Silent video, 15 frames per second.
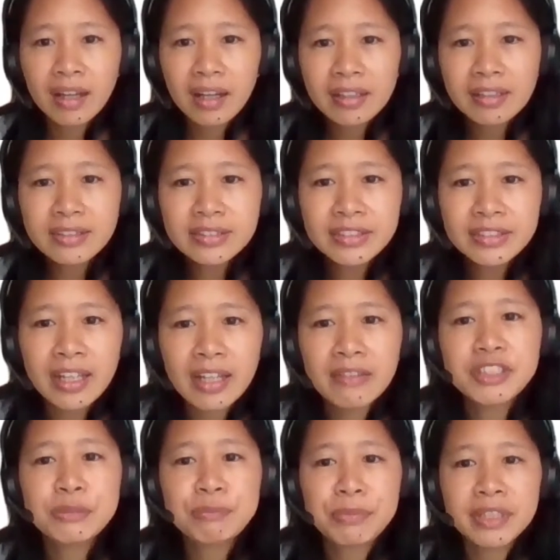I
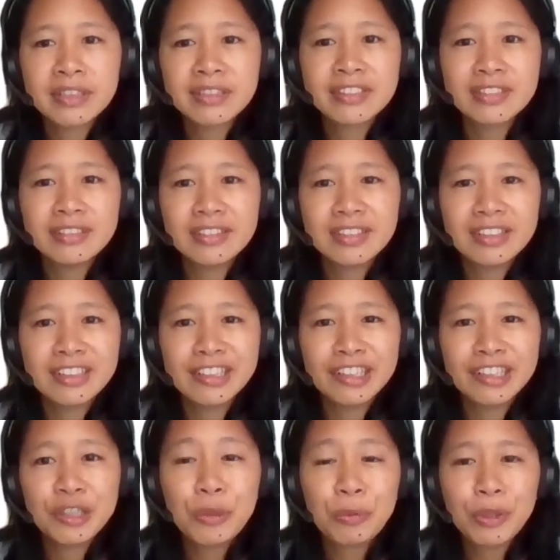have spent
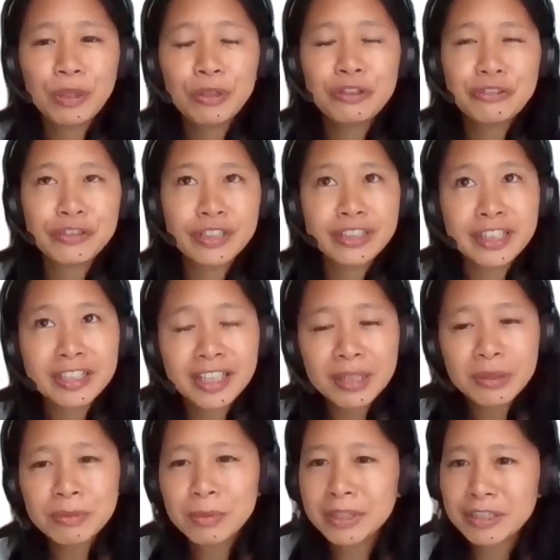well over a
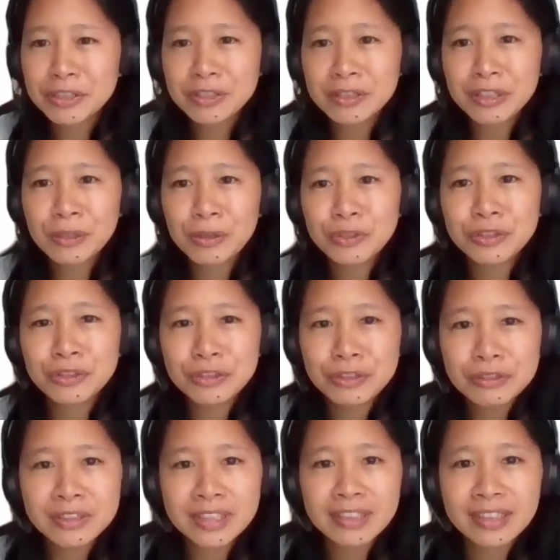decade, potentially close to
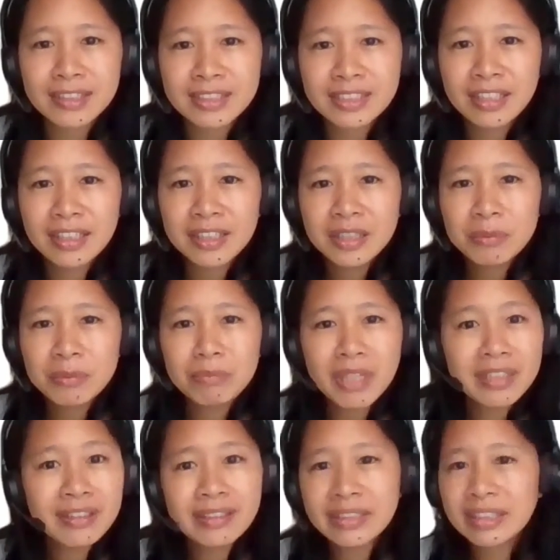2 decades,
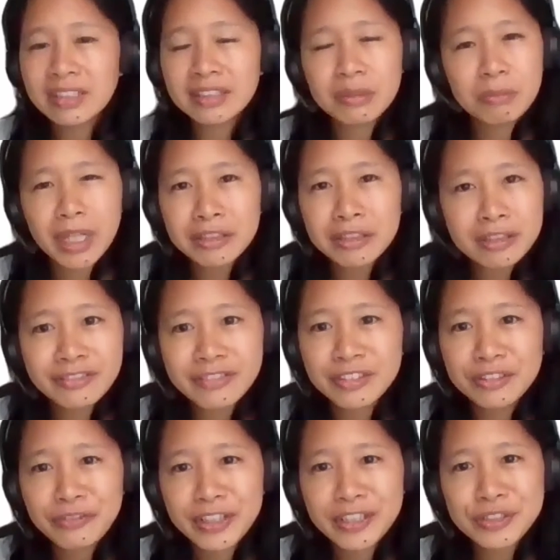meddling in the matter of
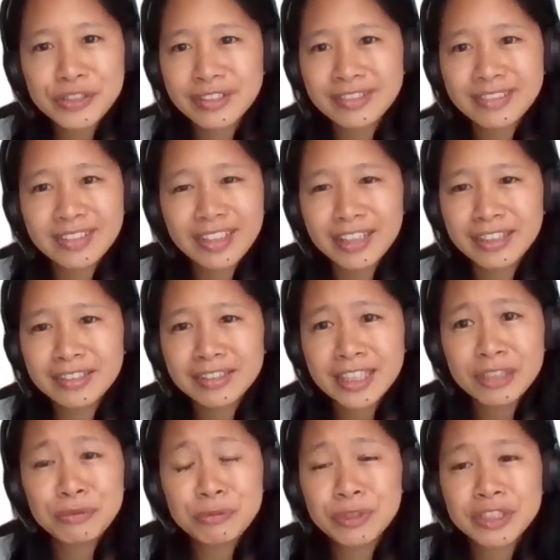innovation and
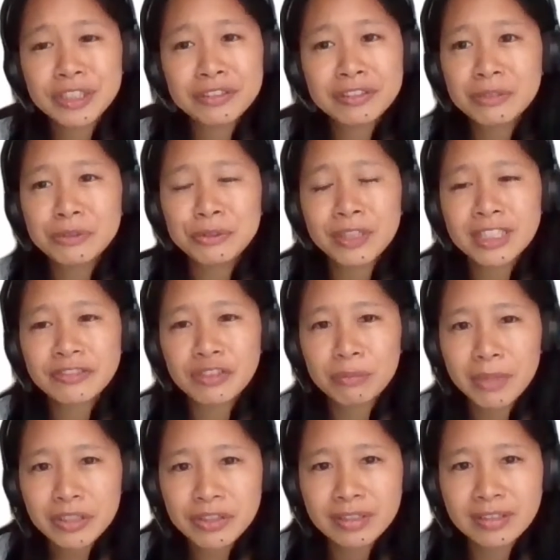resulting
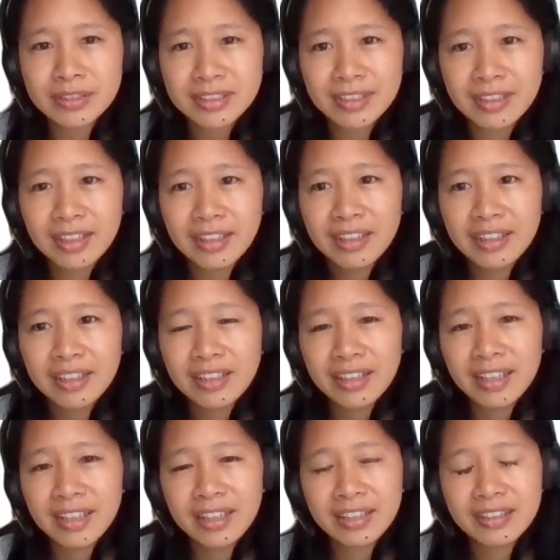transformations.
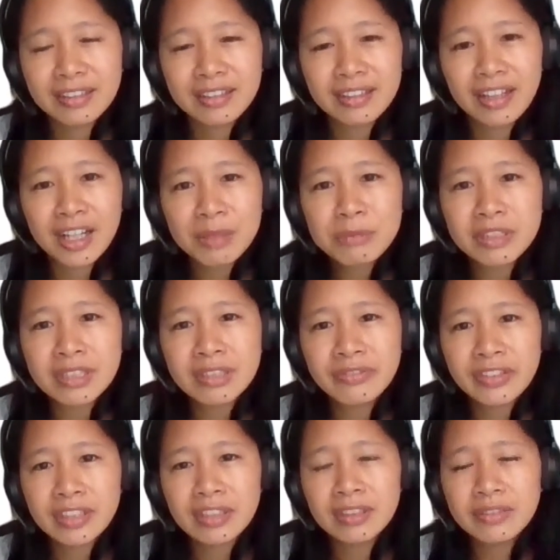And I believe
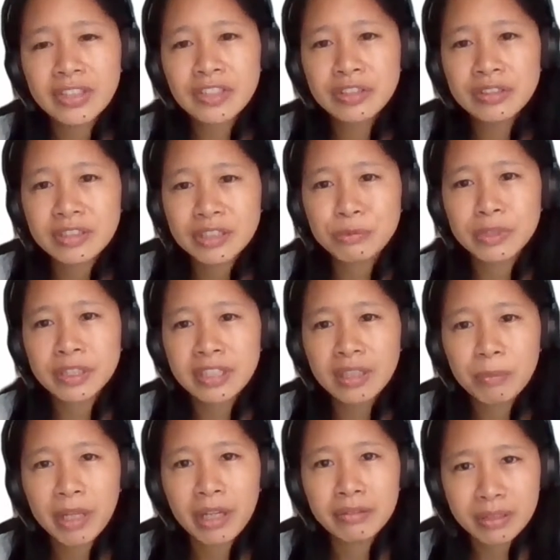innovation is really
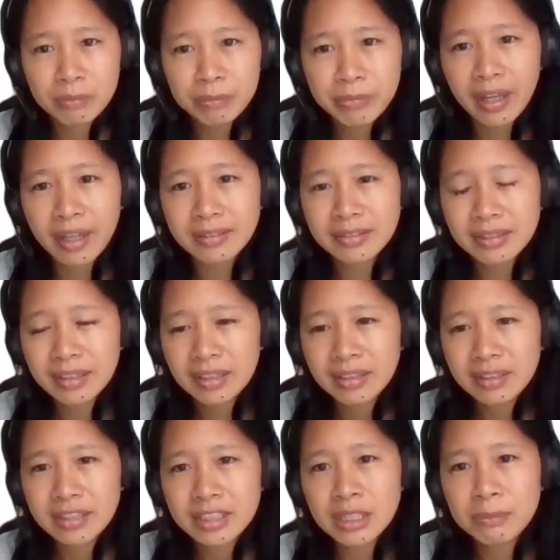about impact.
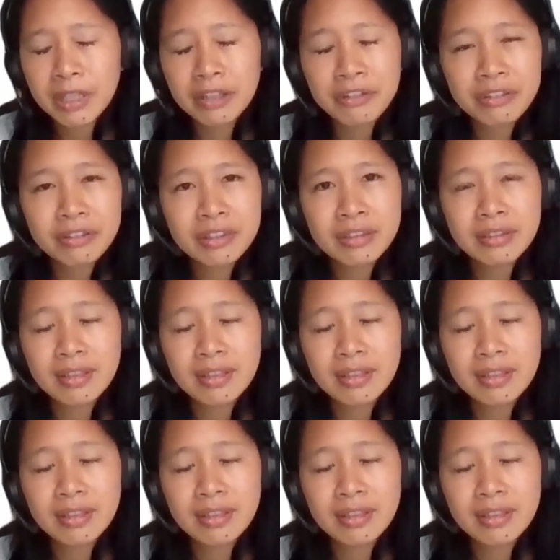It's about